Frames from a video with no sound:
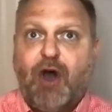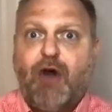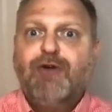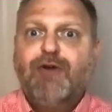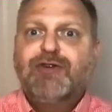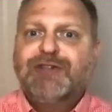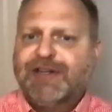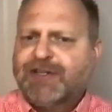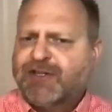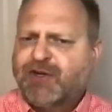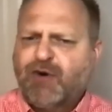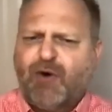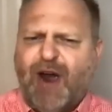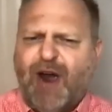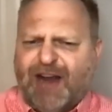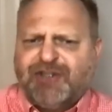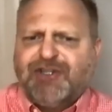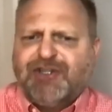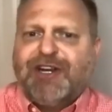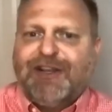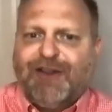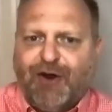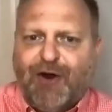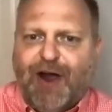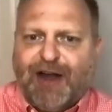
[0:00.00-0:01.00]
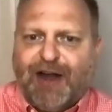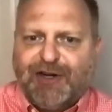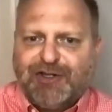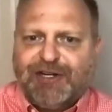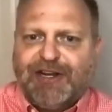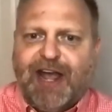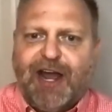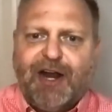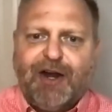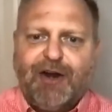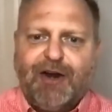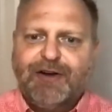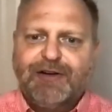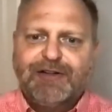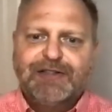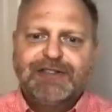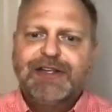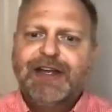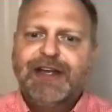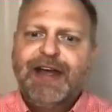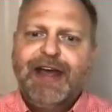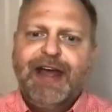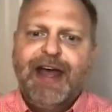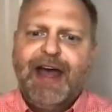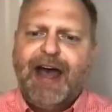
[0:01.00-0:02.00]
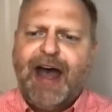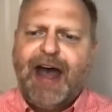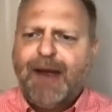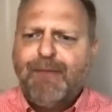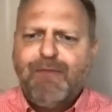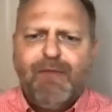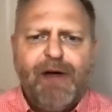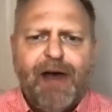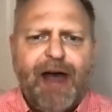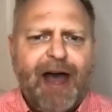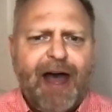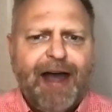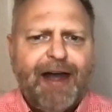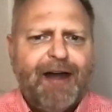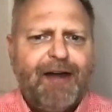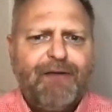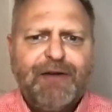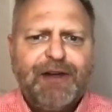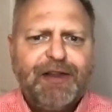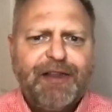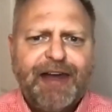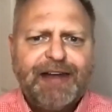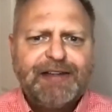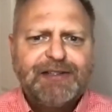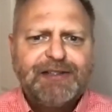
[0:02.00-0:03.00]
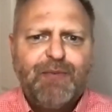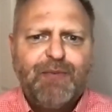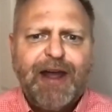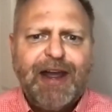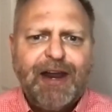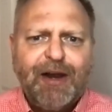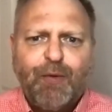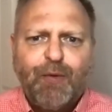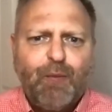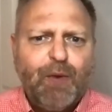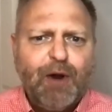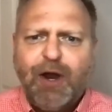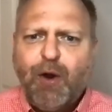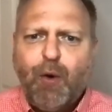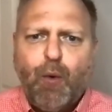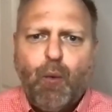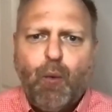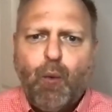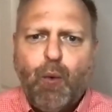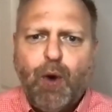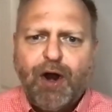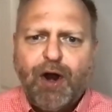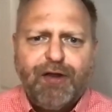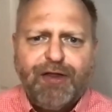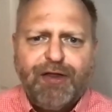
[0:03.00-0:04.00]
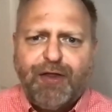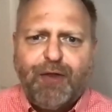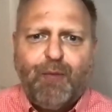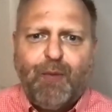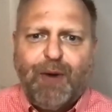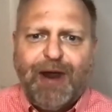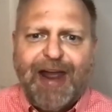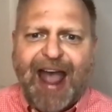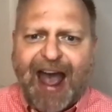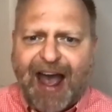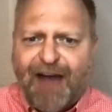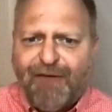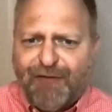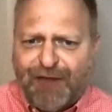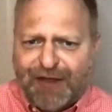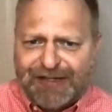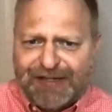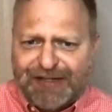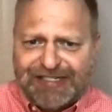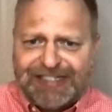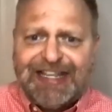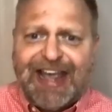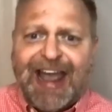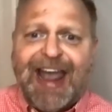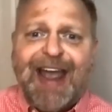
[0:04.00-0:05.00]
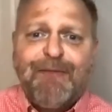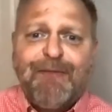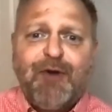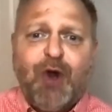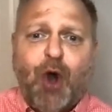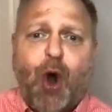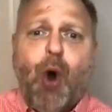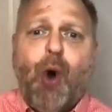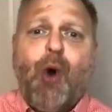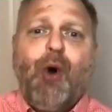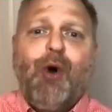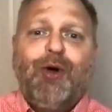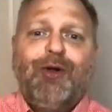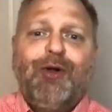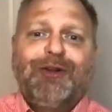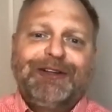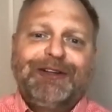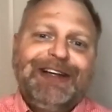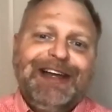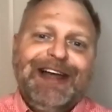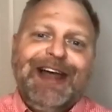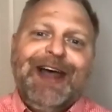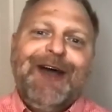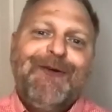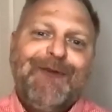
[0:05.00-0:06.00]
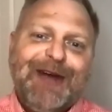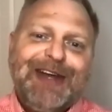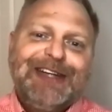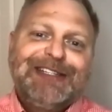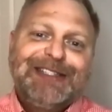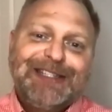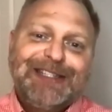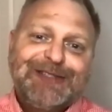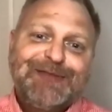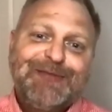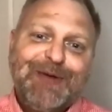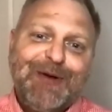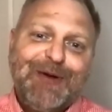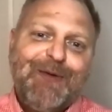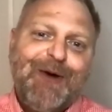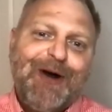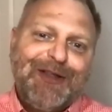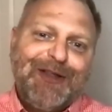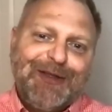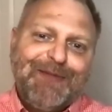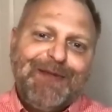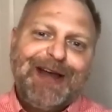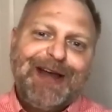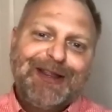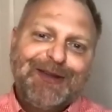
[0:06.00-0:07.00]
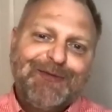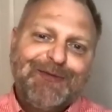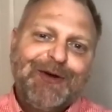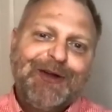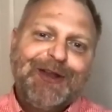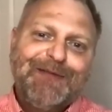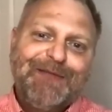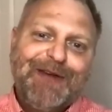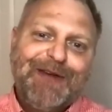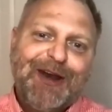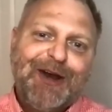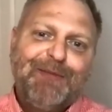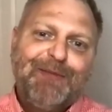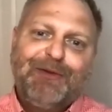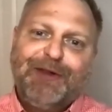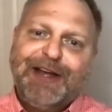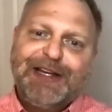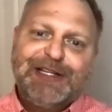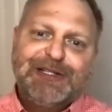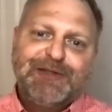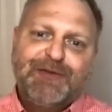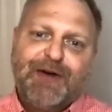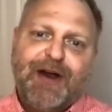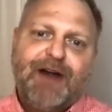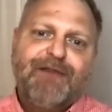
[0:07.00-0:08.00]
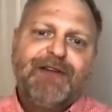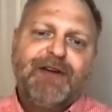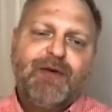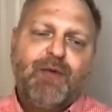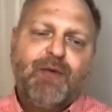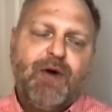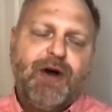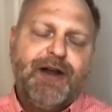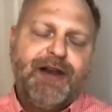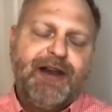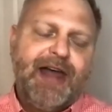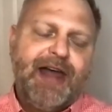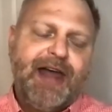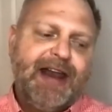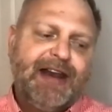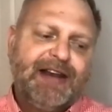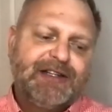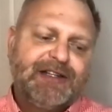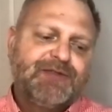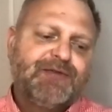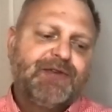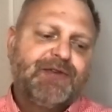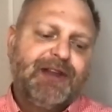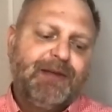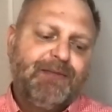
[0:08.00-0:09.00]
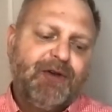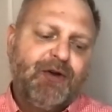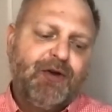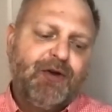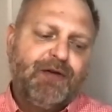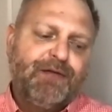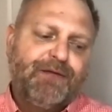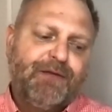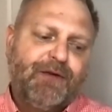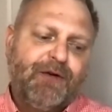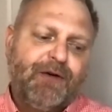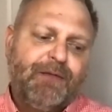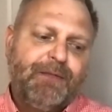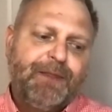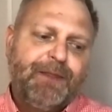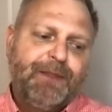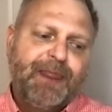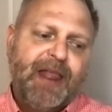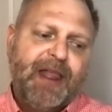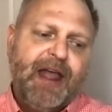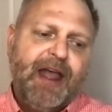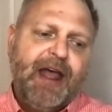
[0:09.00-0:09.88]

coaches who are edu- they're educators, I'm, i realized, wait, we we're, we have the same goal. We just we want to make the world a better place for everyone, and it's really beautiful.